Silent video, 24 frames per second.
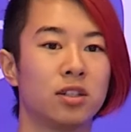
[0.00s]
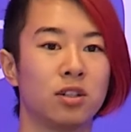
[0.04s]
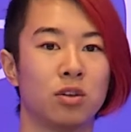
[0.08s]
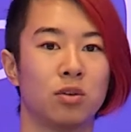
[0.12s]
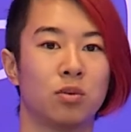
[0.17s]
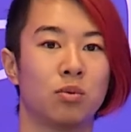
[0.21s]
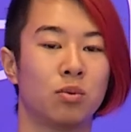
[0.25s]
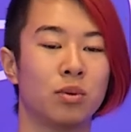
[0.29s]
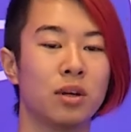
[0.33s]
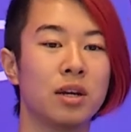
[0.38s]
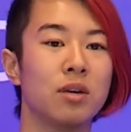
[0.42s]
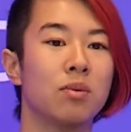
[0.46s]

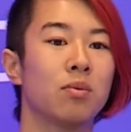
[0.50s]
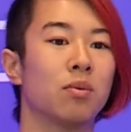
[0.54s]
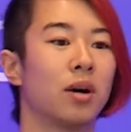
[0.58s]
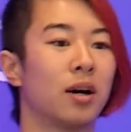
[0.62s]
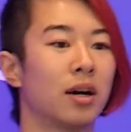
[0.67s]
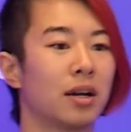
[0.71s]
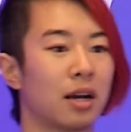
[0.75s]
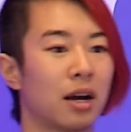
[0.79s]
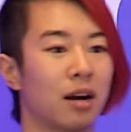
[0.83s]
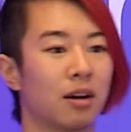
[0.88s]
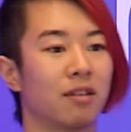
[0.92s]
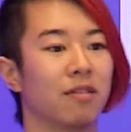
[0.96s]
do we
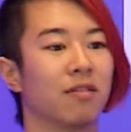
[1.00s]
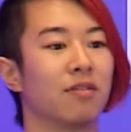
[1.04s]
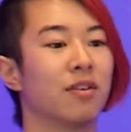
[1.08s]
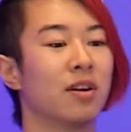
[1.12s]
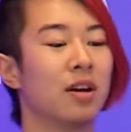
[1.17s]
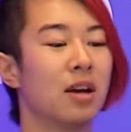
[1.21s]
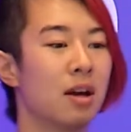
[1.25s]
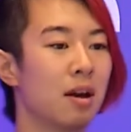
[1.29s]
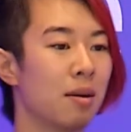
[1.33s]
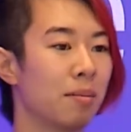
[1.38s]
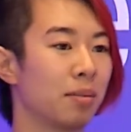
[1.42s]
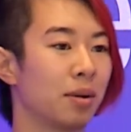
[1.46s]
want out of
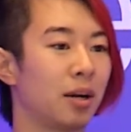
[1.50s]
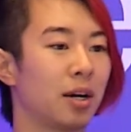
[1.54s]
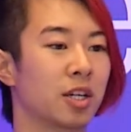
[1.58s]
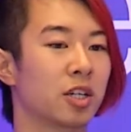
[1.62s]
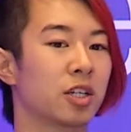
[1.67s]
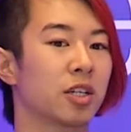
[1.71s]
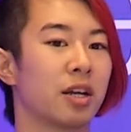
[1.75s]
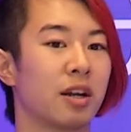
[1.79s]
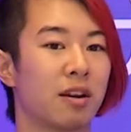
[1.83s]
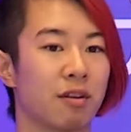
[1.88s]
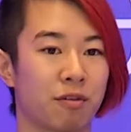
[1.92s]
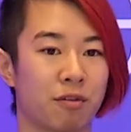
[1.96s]

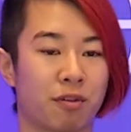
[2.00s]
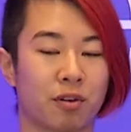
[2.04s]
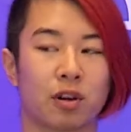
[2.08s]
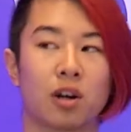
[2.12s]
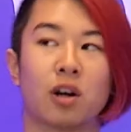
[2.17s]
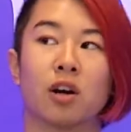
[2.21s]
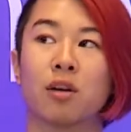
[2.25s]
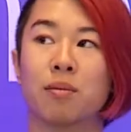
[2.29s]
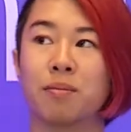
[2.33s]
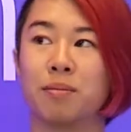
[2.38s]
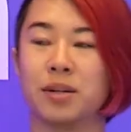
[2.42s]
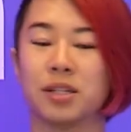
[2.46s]
blockchain for
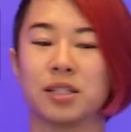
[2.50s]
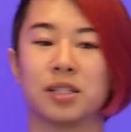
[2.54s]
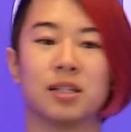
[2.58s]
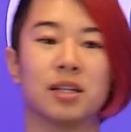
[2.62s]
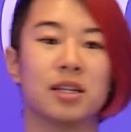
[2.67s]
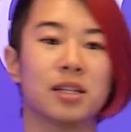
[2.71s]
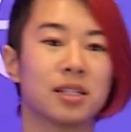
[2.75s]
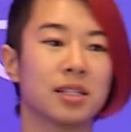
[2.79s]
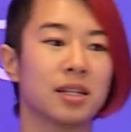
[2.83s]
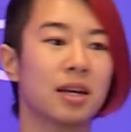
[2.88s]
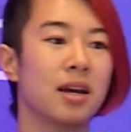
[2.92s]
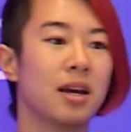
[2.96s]
our
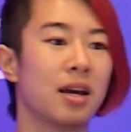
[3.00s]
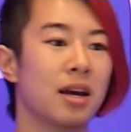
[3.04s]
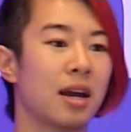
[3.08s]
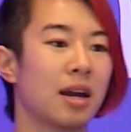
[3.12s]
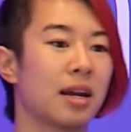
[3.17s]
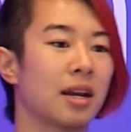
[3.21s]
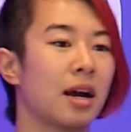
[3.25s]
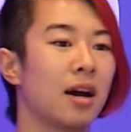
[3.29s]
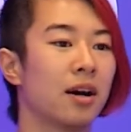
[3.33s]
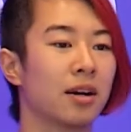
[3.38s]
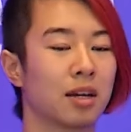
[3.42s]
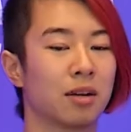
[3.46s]
business,
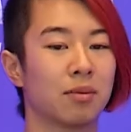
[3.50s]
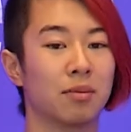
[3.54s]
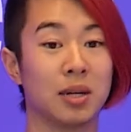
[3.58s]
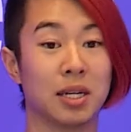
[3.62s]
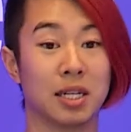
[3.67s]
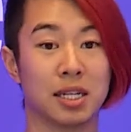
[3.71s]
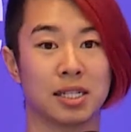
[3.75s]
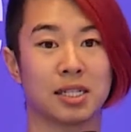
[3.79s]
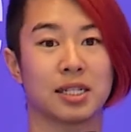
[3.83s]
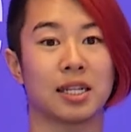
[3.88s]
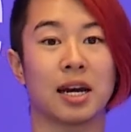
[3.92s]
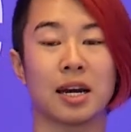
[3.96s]
and how can we
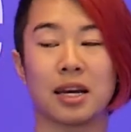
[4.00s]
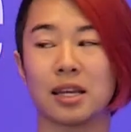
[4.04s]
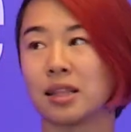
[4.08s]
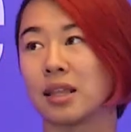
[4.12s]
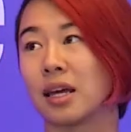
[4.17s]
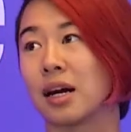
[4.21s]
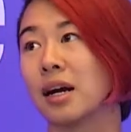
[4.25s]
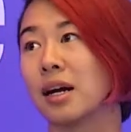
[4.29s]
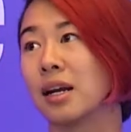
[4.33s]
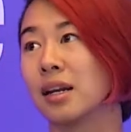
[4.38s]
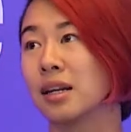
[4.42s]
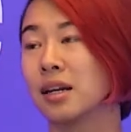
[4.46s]
design
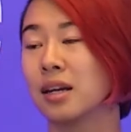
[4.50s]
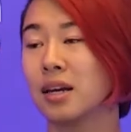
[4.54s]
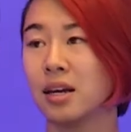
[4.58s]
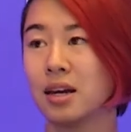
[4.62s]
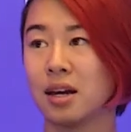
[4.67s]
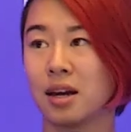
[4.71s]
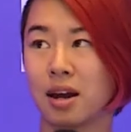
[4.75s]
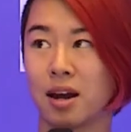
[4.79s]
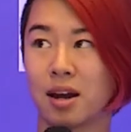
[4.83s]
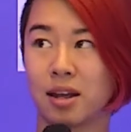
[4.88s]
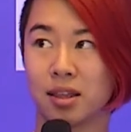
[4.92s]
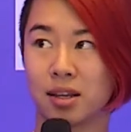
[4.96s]
that?
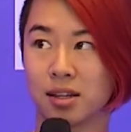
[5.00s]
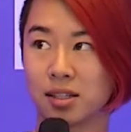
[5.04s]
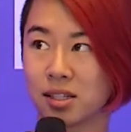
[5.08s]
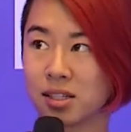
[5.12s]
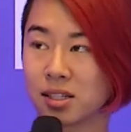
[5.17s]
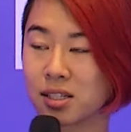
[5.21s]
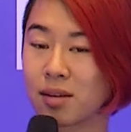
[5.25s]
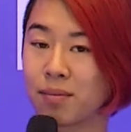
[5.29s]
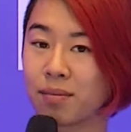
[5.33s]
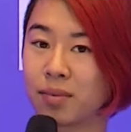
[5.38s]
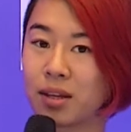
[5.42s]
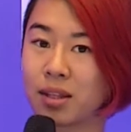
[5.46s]
And this
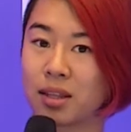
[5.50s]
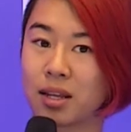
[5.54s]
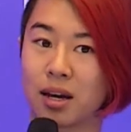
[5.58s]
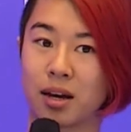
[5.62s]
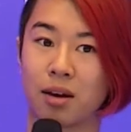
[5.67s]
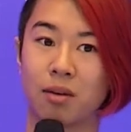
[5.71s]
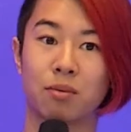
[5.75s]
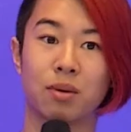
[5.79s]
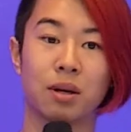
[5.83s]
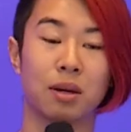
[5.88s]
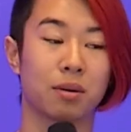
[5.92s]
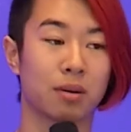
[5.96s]
is something
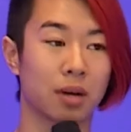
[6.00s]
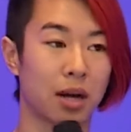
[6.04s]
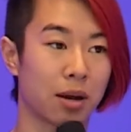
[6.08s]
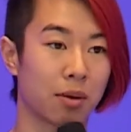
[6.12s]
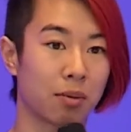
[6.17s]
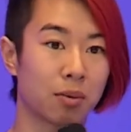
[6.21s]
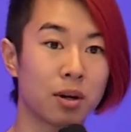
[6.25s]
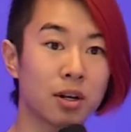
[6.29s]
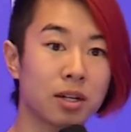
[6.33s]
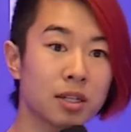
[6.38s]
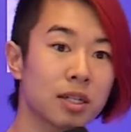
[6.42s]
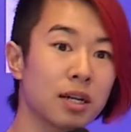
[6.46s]
that I
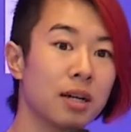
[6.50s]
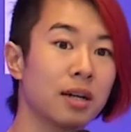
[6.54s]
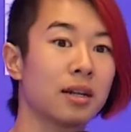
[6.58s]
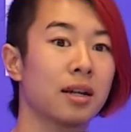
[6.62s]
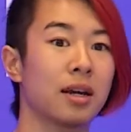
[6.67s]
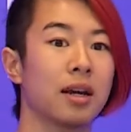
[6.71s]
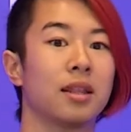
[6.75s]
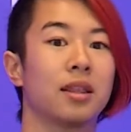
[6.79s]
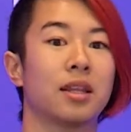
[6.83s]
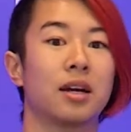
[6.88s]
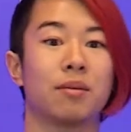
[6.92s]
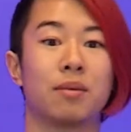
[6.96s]
worked on
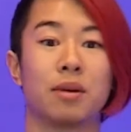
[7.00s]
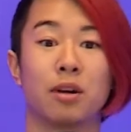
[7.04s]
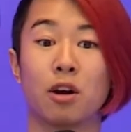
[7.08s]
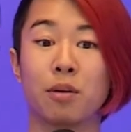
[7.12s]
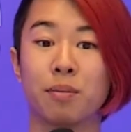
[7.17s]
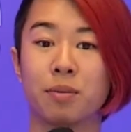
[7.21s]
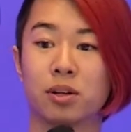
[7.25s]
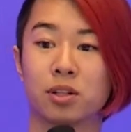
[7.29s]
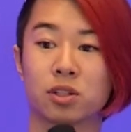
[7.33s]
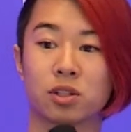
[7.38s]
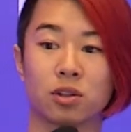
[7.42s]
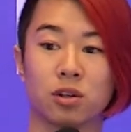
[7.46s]
and that we
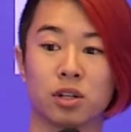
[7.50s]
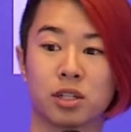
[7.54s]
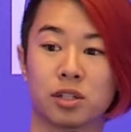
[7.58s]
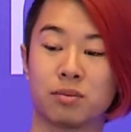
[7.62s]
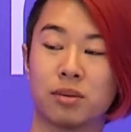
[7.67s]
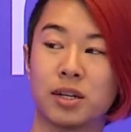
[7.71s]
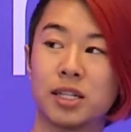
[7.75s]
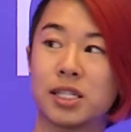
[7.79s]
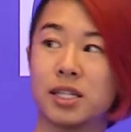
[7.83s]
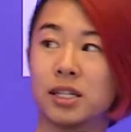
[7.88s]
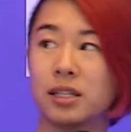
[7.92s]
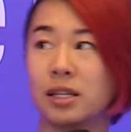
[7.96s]
open sourced
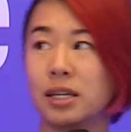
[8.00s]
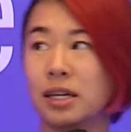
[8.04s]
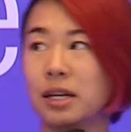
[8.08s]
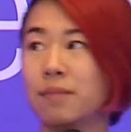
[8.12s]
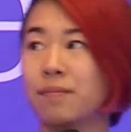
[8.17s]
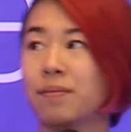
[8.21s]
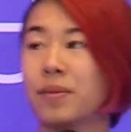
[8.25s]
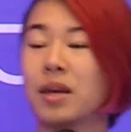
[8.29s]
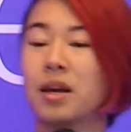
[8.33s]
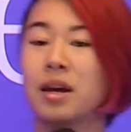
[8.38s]
recently.